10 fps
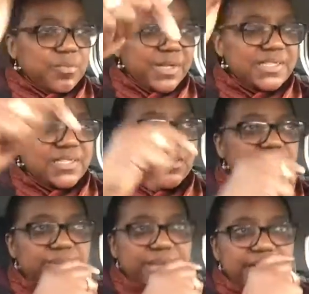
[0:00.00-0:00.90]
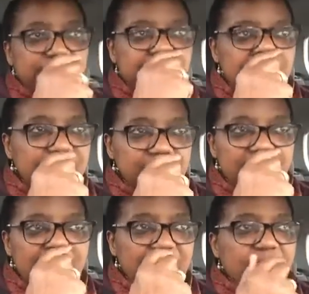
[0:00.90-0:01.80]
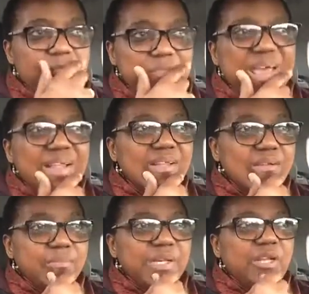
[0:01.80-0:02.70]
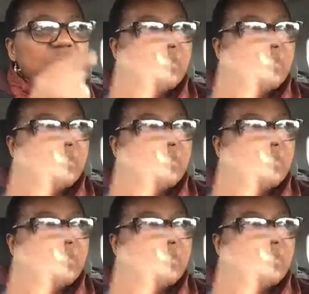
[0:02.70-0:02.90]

press the notification bell below,